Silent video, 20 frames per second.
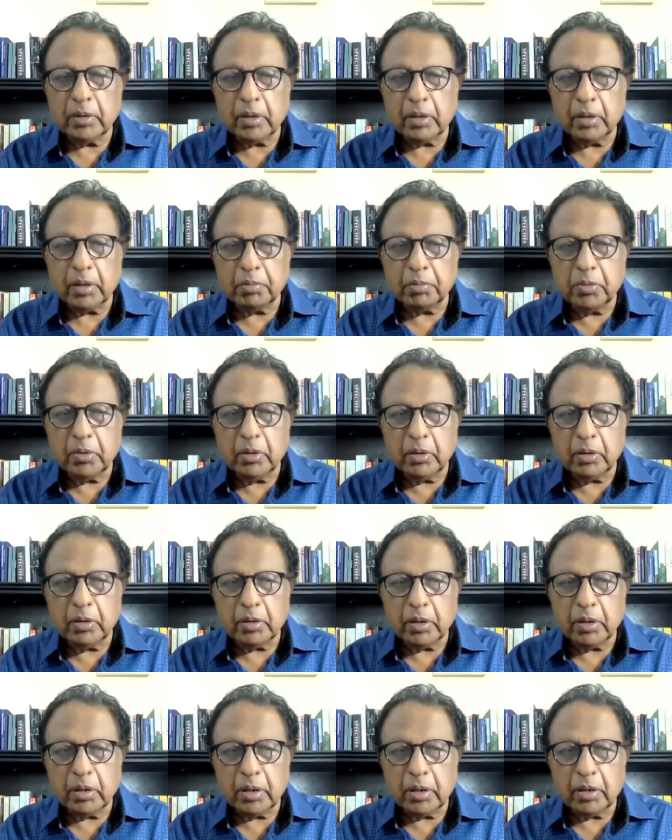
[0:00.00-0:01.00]
uh,
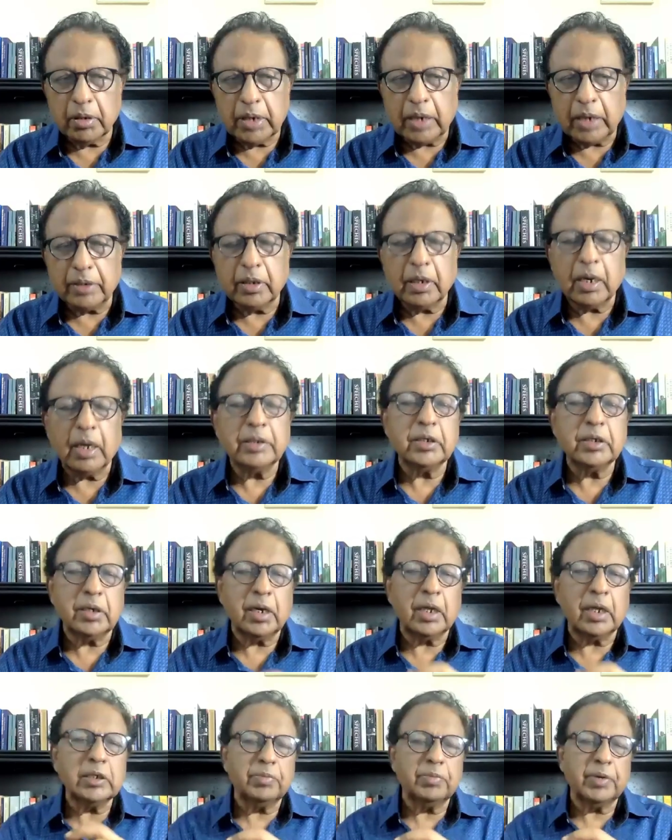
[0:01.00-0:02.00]
Raj
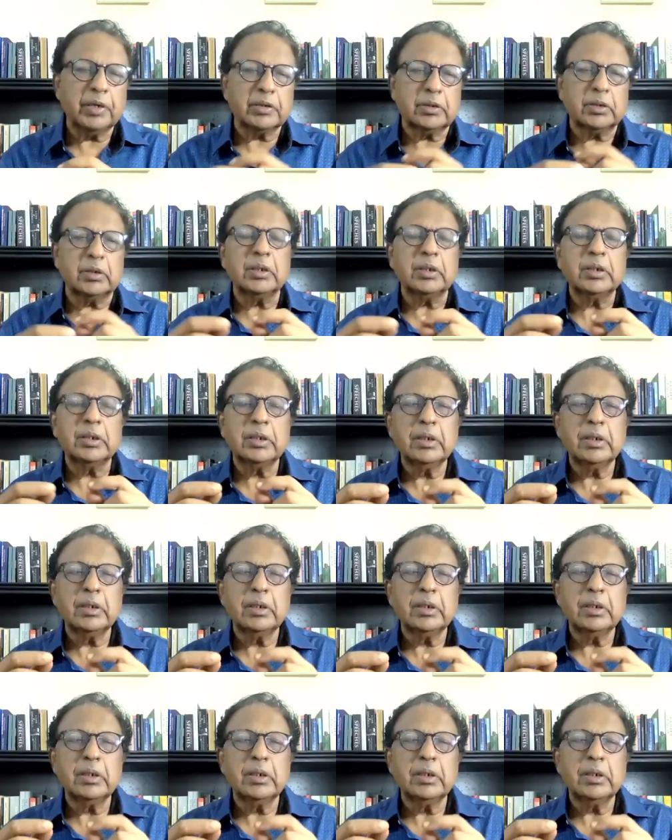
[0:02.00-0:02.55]
Rajapaksa,